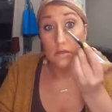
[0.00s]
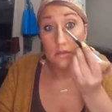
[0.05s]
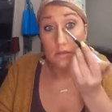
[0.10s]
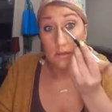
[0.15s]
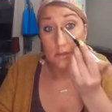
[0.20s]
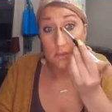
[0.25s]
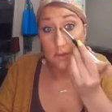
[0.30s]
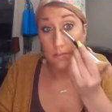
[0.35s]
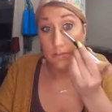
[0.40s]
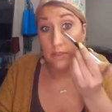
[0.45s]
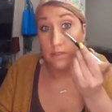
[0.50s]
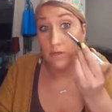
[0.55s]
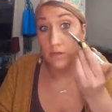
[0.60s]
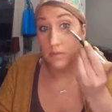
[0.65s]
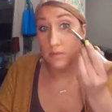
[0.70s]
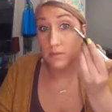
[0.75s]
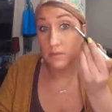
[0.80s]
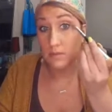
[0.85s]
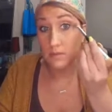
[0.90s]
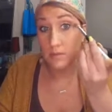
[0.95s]
the BB
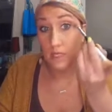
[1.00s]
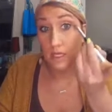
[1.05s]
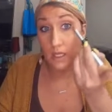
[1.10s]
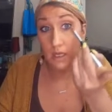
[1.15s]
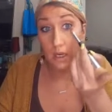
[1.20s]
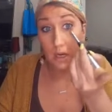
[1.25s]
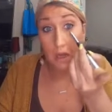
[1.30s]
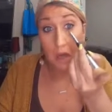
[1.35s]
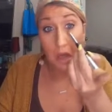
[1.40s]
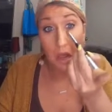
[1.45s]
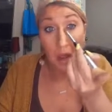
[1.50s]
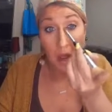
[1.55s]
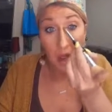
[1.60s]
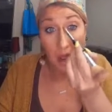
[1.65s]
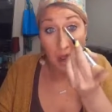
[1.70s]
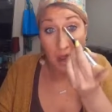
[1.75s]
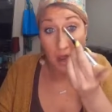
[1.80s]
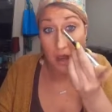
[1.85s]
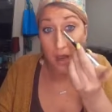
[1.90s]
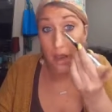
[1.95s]
cream at the beginning
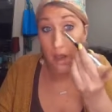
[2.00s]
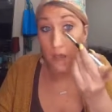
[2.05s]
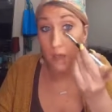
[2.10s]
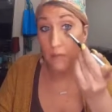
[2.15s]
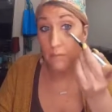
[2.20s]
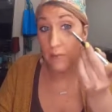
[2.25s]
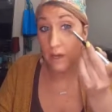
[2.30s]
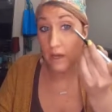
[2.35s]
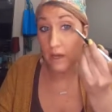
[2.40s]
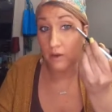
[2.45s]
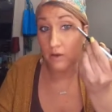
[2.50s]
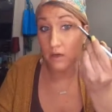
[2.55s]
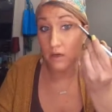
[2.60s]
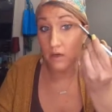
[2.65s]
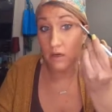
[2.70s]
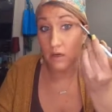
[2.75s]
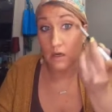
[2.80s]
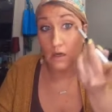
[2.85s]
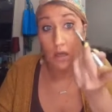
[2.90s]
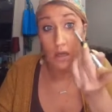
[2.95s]
and
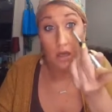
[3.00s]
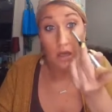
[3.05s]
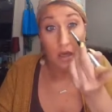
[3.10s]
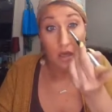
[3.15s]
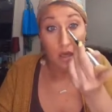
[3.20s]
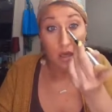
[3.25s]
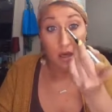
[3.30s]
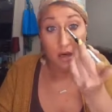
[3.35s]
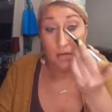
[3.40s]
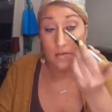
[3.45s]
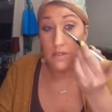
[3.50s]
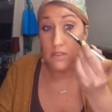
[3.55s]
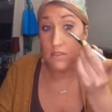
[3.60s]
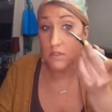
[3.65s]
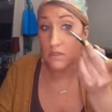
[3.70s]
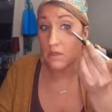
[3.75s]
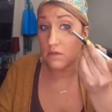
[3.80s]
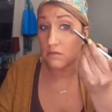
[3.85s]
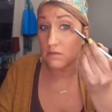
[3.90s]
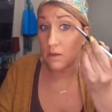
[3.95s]
powder. And I'm just
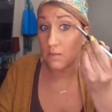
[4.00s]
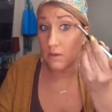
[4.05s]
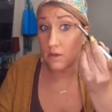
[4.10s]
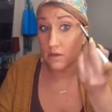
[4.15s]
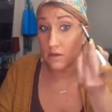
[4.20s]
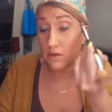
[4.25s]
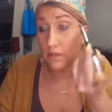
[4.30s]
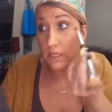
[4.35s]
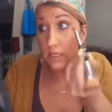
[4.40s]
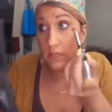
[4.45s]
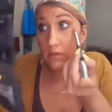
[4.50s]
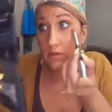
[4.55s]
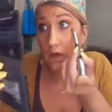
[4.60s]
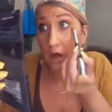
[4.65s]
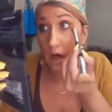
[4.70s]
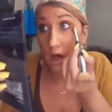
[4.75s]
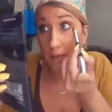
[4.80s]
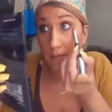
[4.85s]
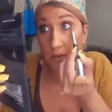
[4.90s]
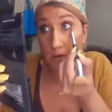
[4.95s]
going to rub underneath
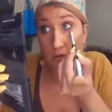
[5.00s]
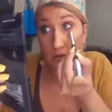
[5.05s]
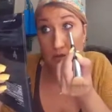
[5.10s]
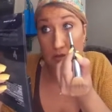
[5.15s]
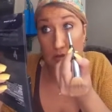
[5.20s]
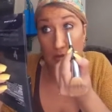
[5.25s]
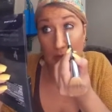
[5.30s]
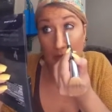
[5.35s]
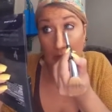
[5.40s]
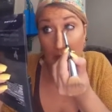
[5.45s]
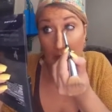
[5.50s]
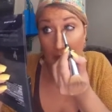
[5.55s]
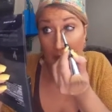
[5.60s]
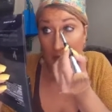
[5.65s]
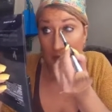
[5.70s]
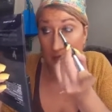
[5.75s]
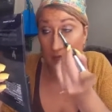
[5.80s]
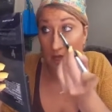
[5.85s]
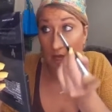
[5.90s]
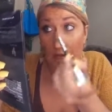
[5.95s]
up close to my
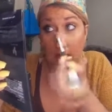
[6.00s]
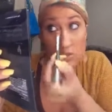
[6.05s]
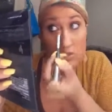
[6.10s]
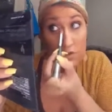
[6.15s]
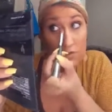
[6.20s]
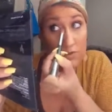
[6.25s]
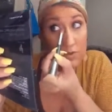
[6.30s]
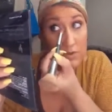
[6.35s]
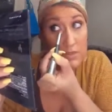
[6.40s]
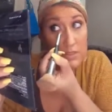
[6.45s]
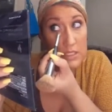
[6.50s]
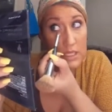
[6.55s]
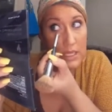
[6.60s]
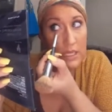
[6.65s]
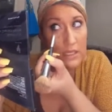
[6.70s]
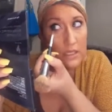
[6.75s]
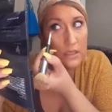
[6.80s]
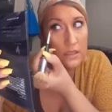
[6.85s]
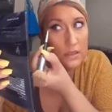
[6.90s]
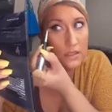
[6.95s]
lash line. So if there was
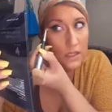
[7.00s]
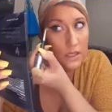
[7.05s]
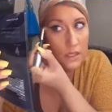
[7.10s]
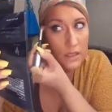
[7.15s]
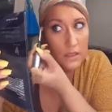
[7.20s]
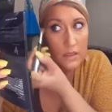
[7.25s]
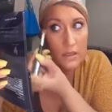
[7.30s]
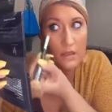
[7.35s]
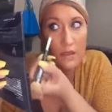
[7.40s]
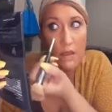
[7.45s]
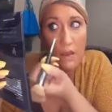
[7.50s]
anything